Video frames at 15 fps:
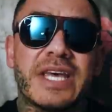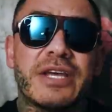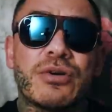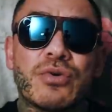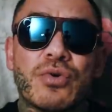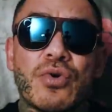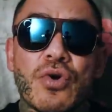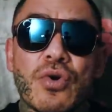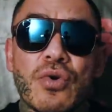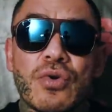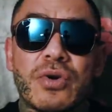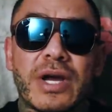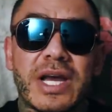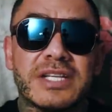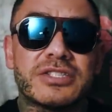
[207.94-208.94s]
they grew
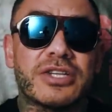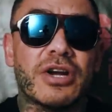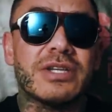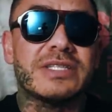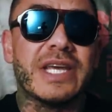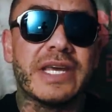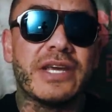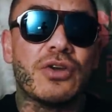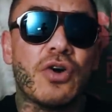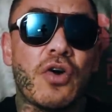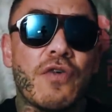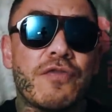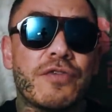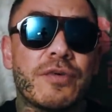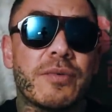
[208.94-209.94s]
and started taking
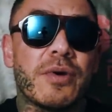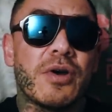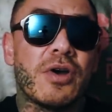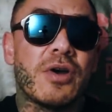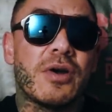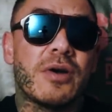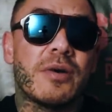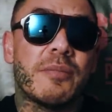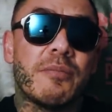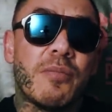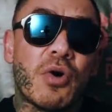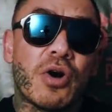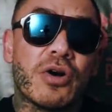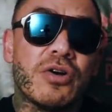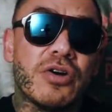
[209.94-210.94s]
over
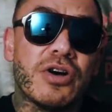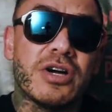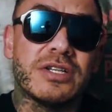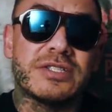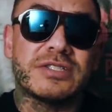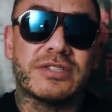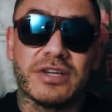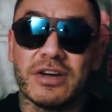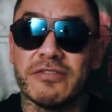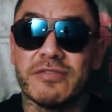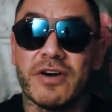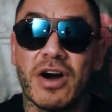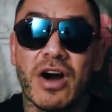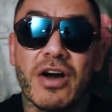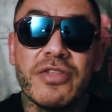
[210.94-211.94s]
more hoods
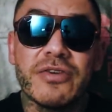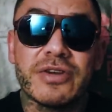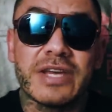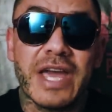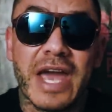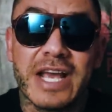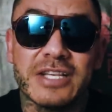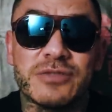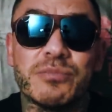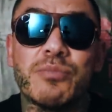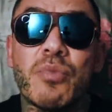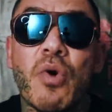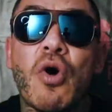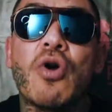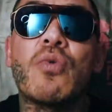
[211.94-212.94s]
of other gangs,
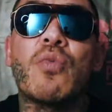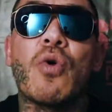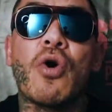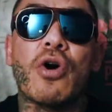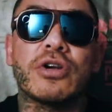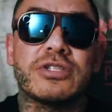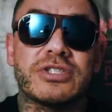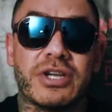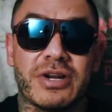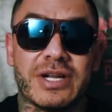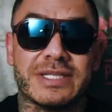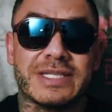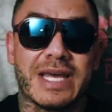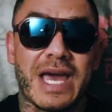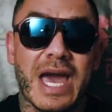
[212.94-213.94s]
more wars
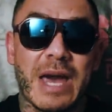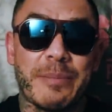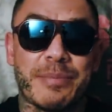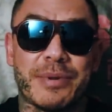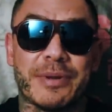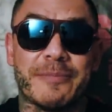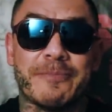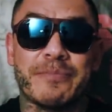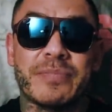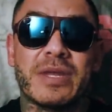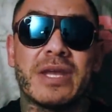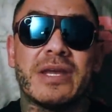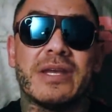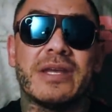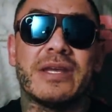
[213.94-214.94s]
started to happen.
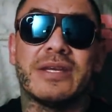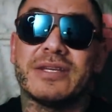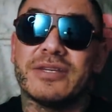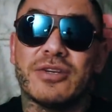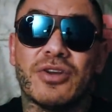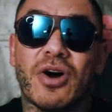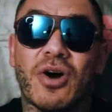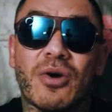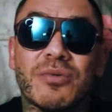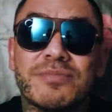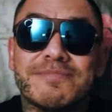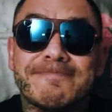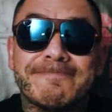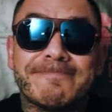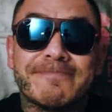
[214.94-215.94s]
You
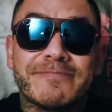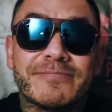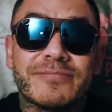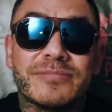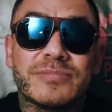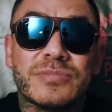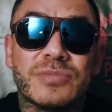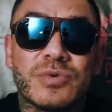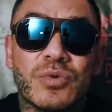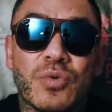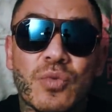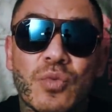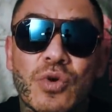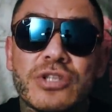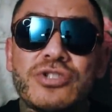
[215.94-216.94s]
know,
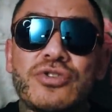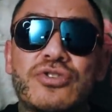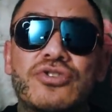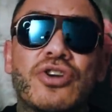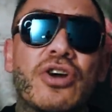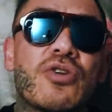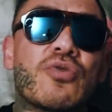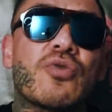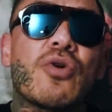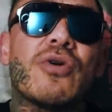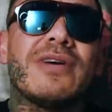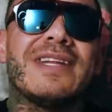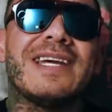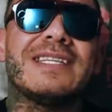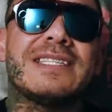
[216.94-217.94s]
once you start
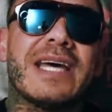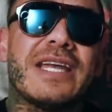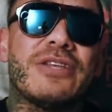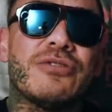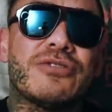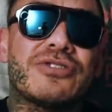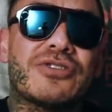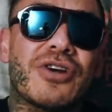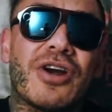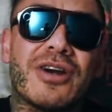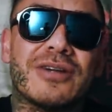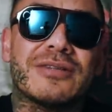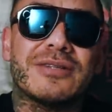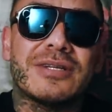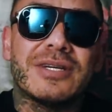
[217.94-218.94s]
growing like that and you
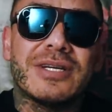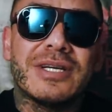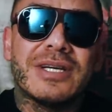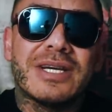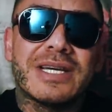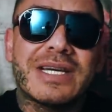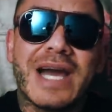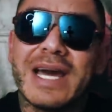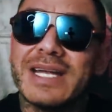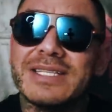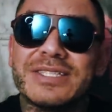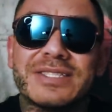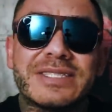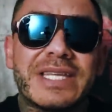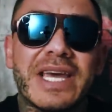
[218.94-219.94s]
start kind
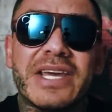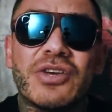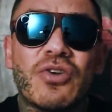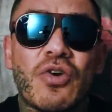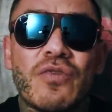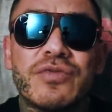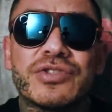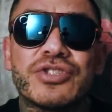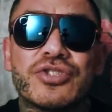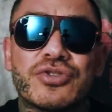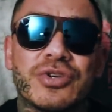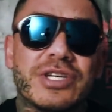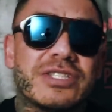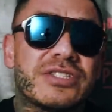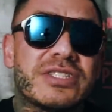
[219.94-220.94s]
of just taking over
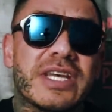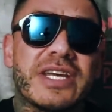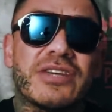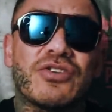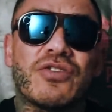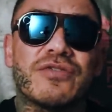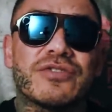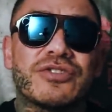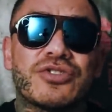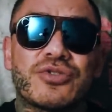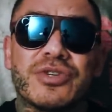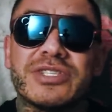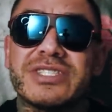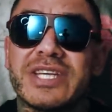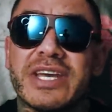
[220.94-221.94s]
streets, taking
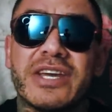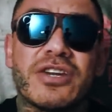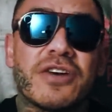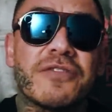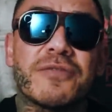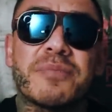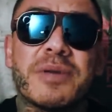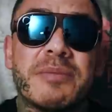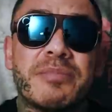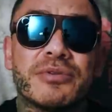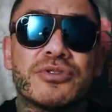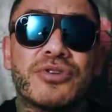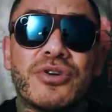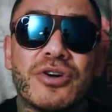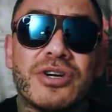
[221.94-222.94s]
over
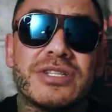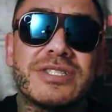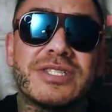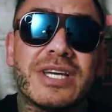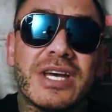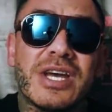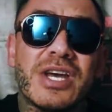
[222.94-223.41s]
people's hoods,